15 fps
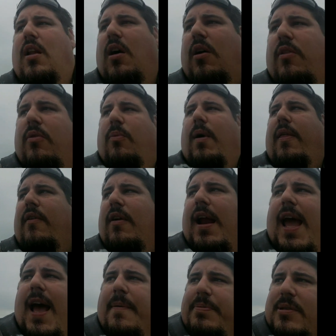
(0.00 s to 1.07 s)
the weather
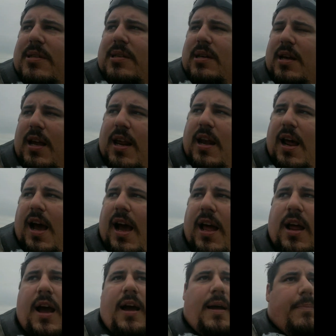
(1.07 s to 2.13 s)
apps, and
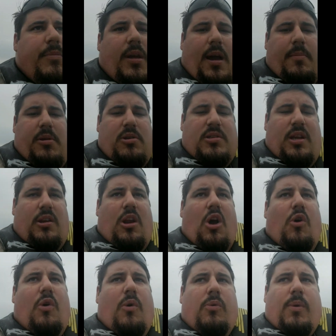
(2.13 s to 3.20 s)
I'm using
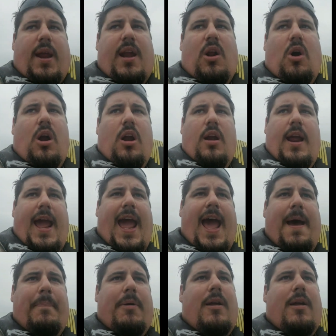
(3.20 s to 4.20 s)
No Radar app,